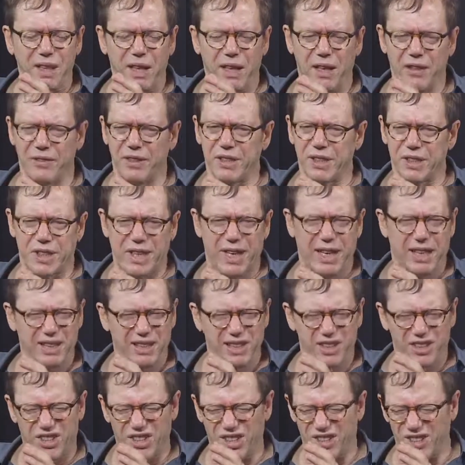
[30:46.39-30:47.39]
of
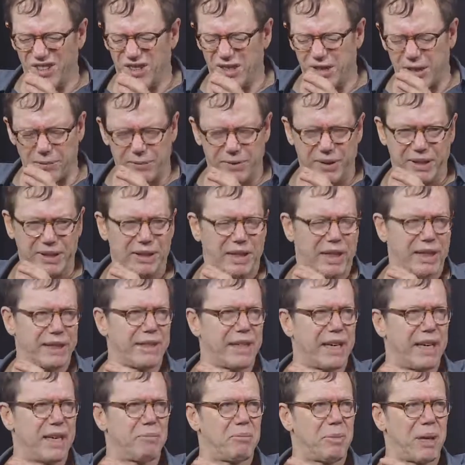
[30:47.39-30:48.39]
Intelligence, something like
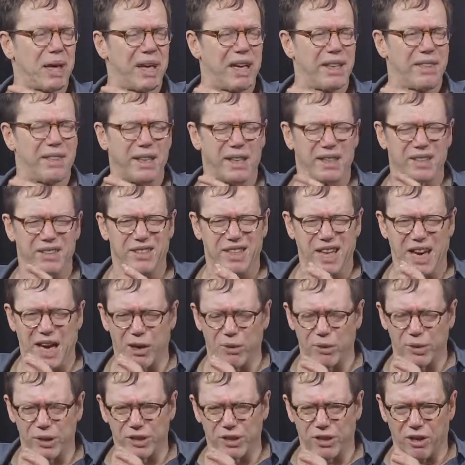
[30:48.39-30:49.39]
that, by I think it's
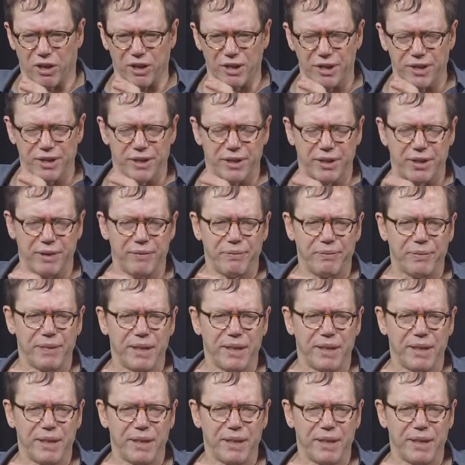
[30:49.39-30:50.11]
Howard Gardner.